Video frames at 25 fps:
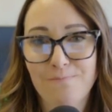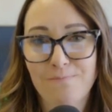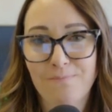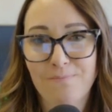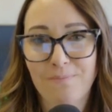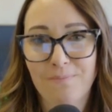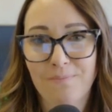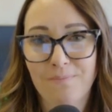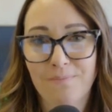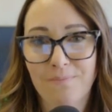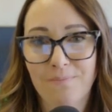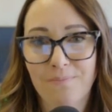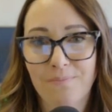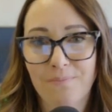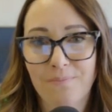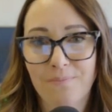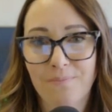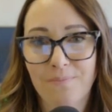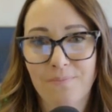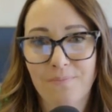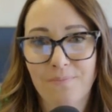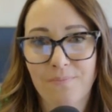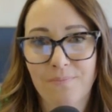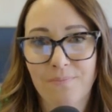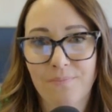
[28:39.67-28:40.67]

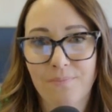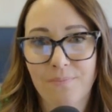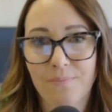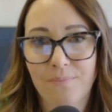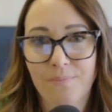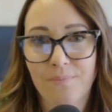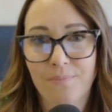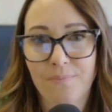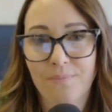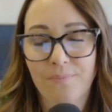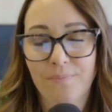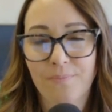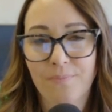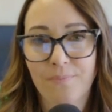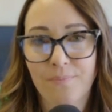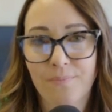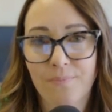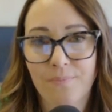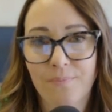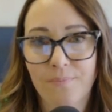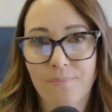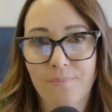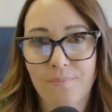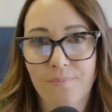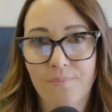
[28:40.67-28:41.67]

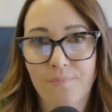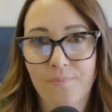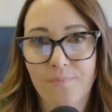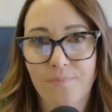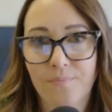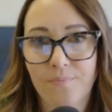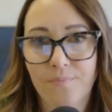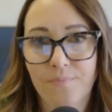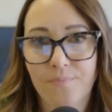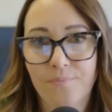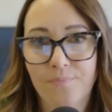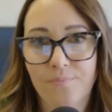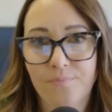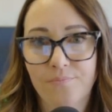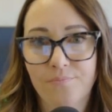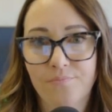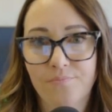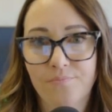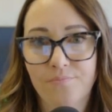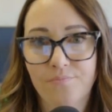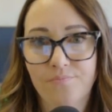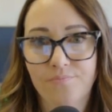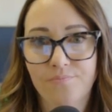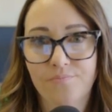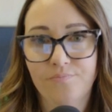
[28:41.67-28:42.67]

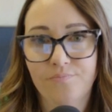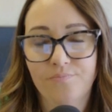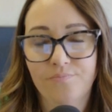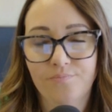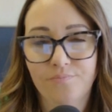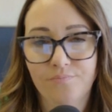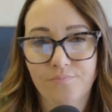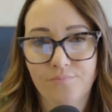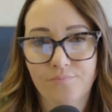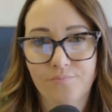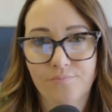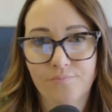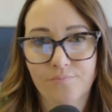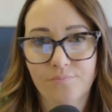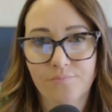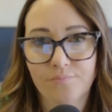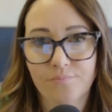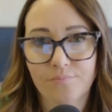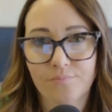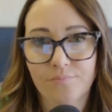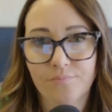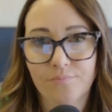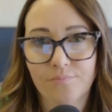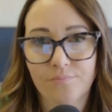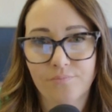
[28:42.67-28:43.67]

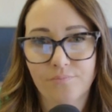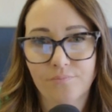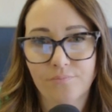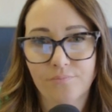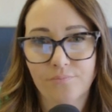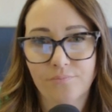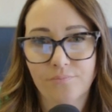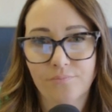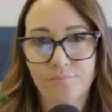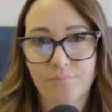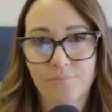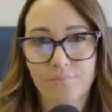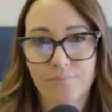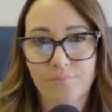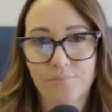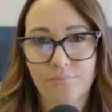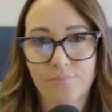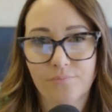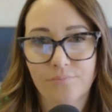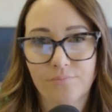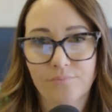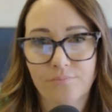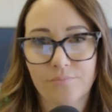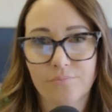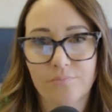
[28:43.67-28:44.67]

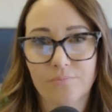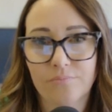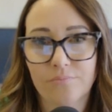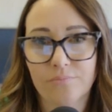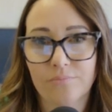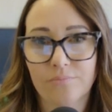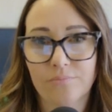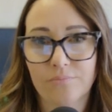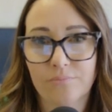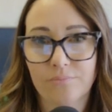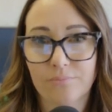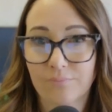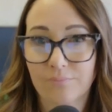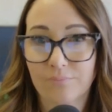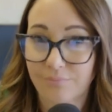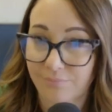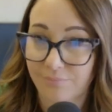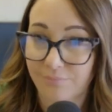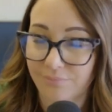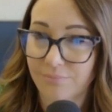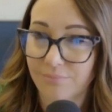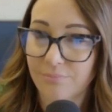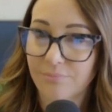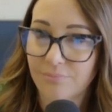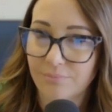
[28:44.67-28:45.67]

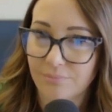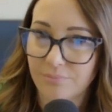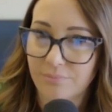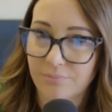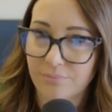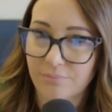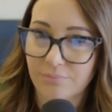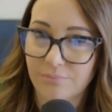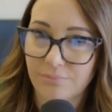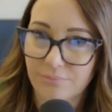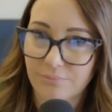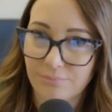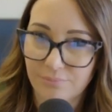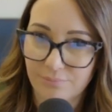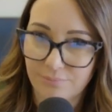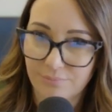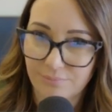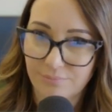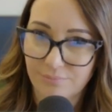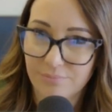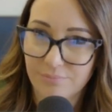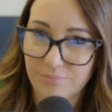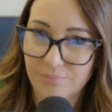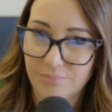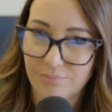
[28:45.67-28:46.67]

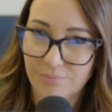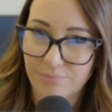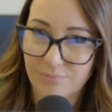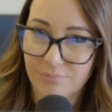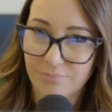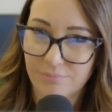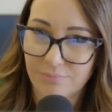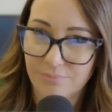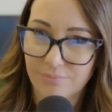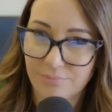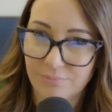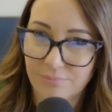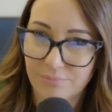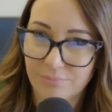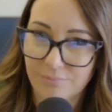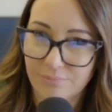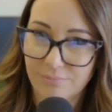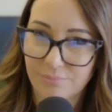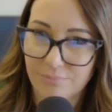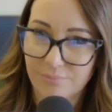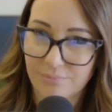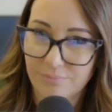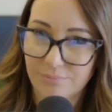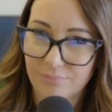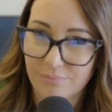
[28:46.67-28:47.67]
[no speech]